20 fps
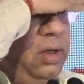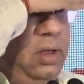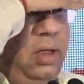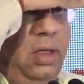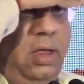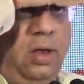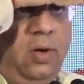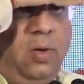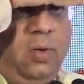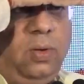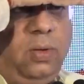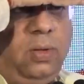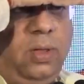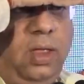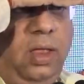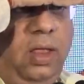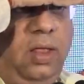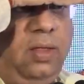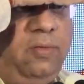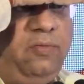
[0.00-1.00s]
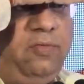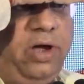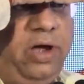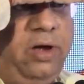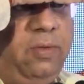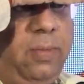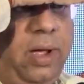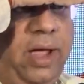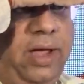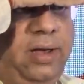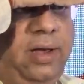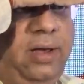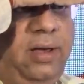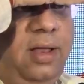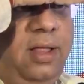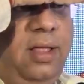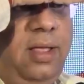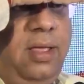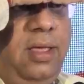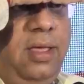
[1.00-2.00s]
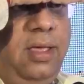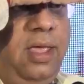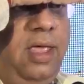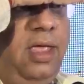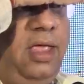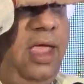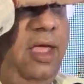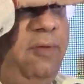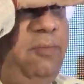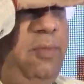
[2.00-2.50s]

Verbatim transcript: You know, he's a friend of mine he gave